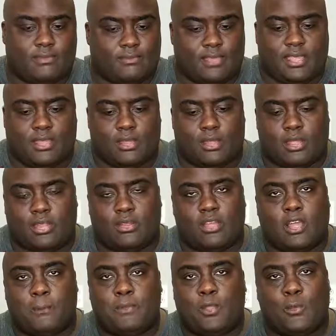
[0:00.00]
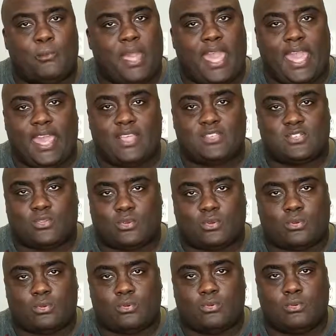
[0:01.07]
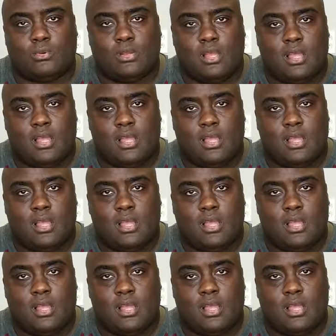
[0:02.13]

It'll help you pass through